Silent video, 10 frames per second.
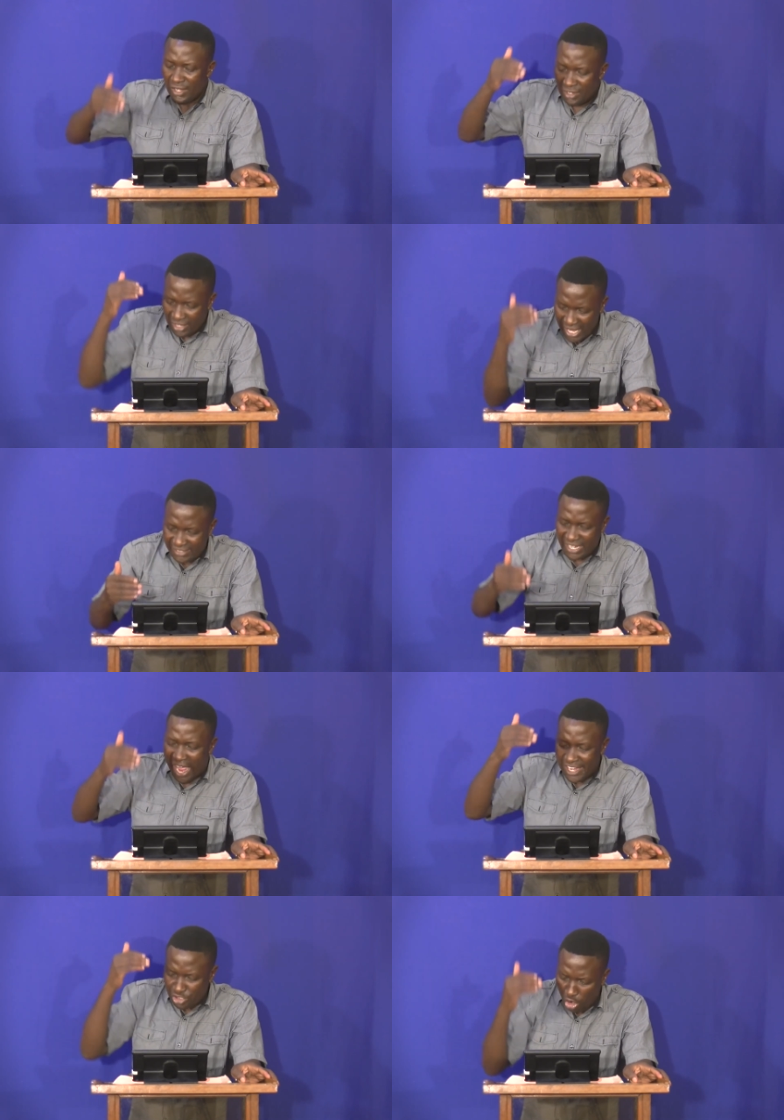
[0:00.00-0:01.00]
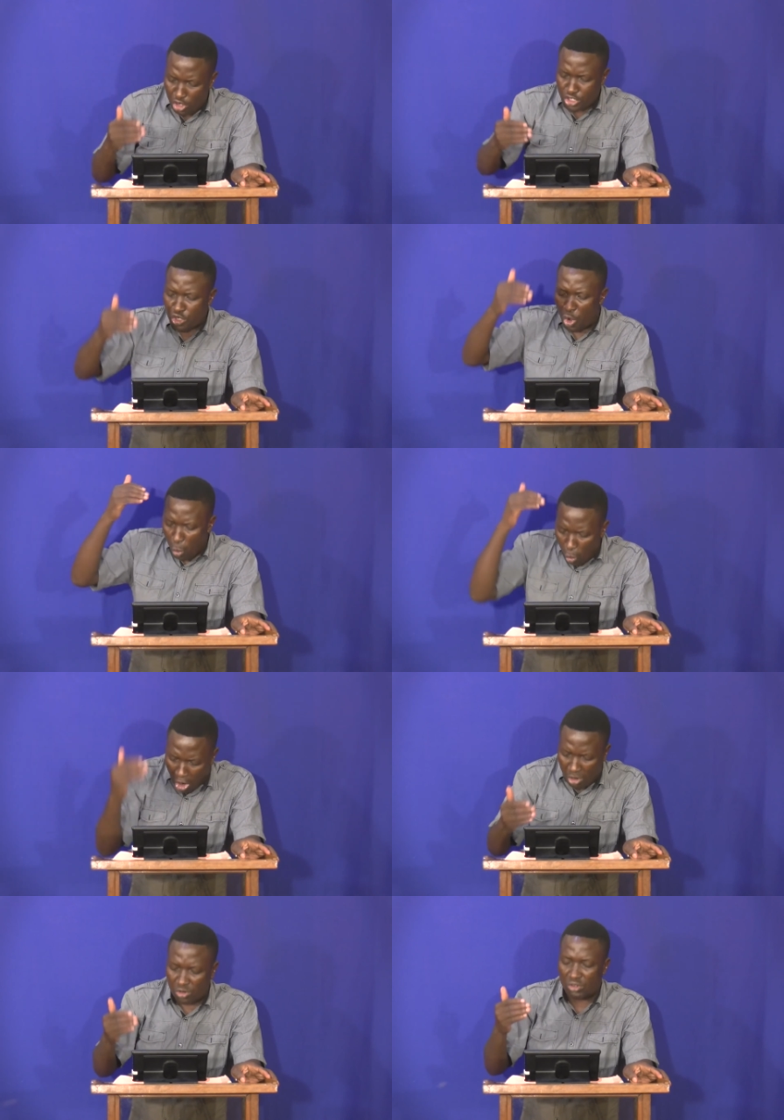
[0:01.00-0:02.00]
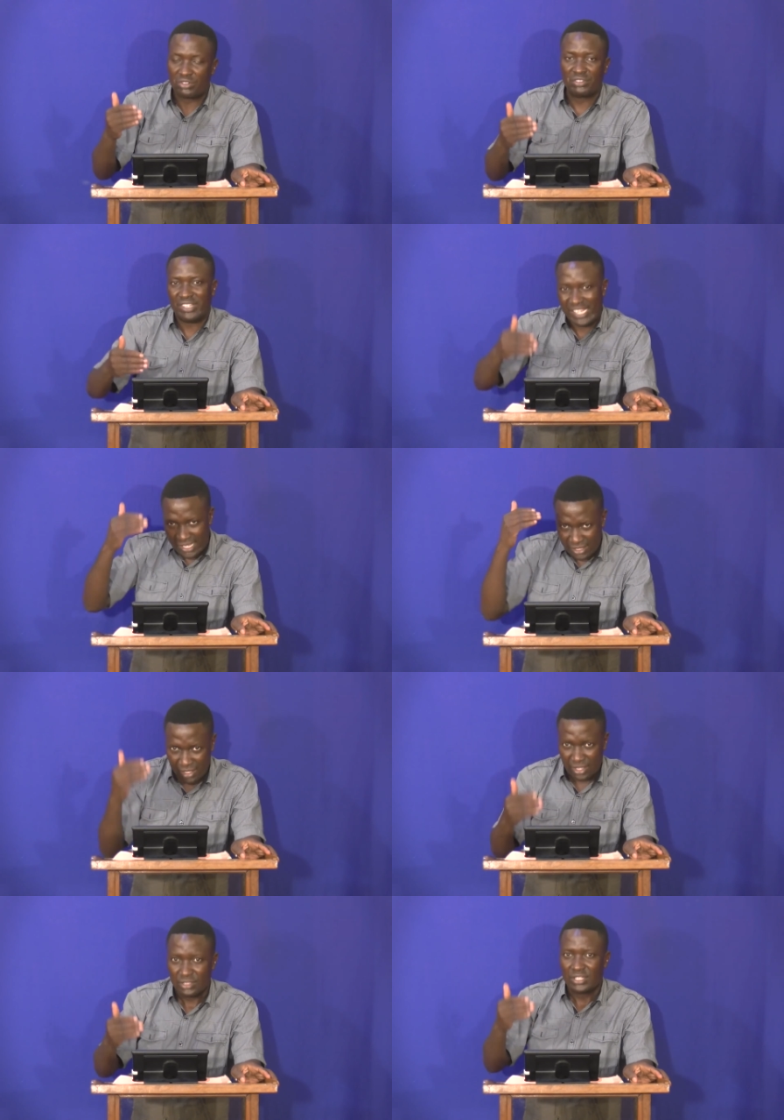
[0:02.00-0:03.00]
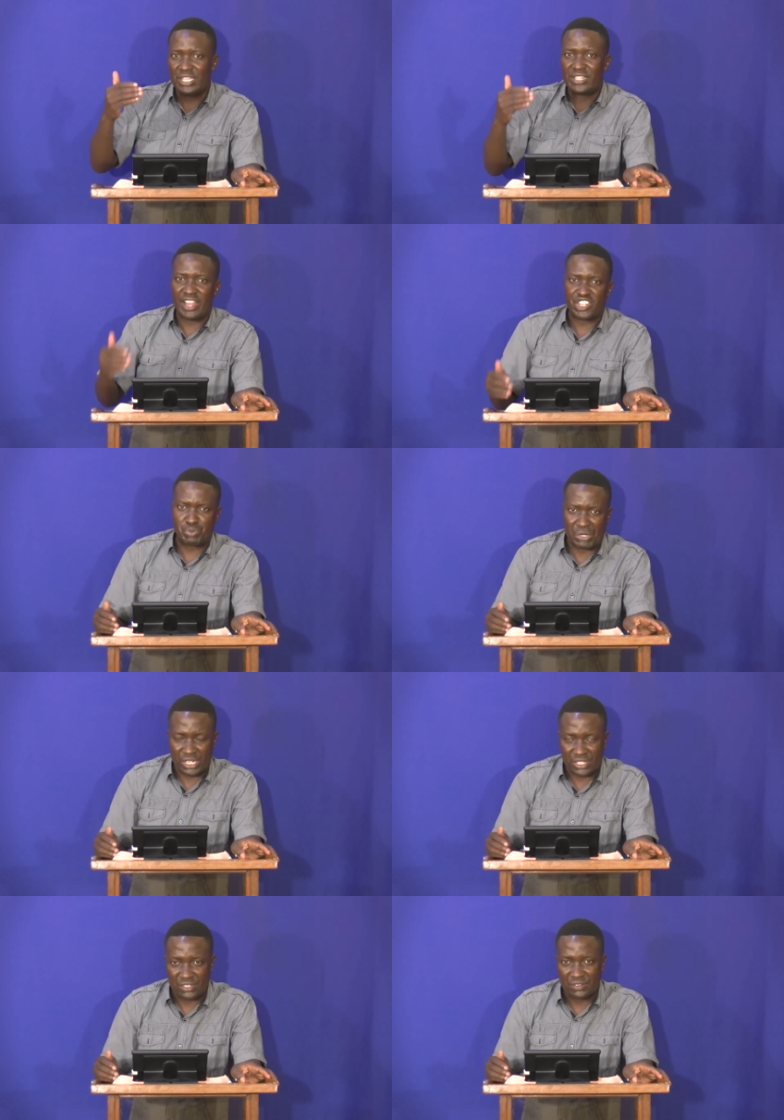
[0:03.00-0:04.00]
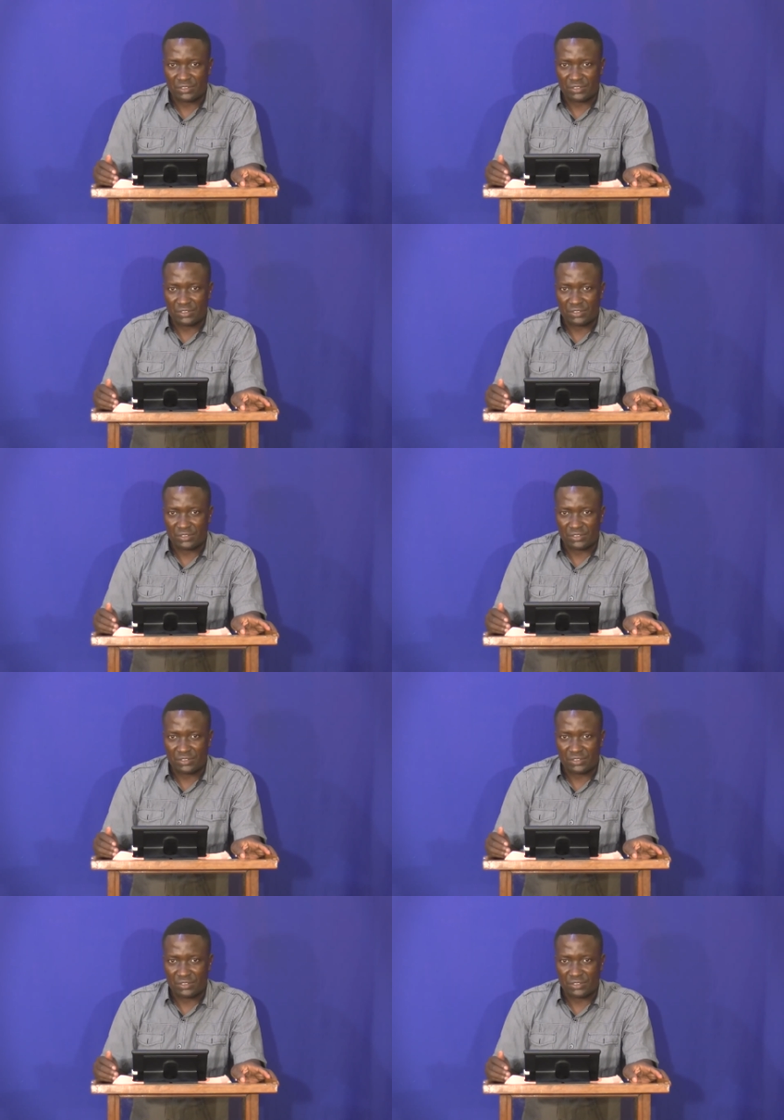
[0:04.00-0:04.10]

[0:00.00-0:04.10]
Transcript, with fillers: Let us also walk in that spirit.